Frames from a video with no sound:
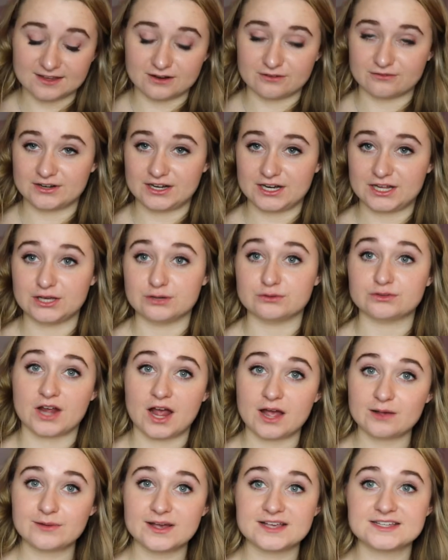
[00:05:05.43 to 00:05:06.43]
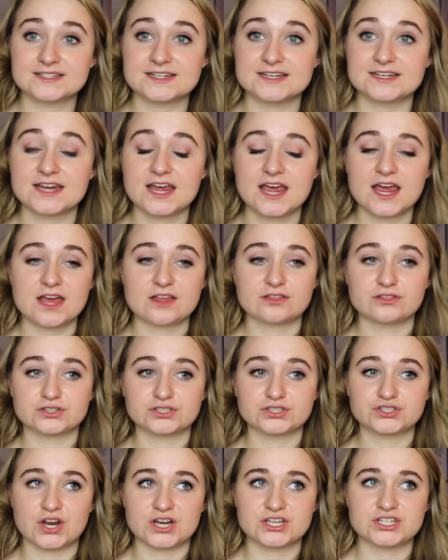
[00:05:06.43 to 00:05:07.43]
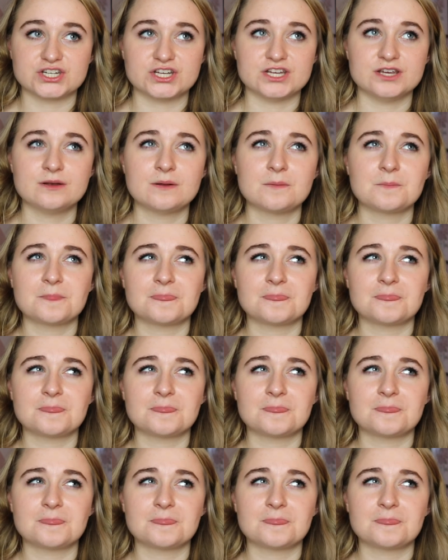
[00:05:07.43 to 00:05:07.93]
They're really cute. They're high-waisted, they're stretchy.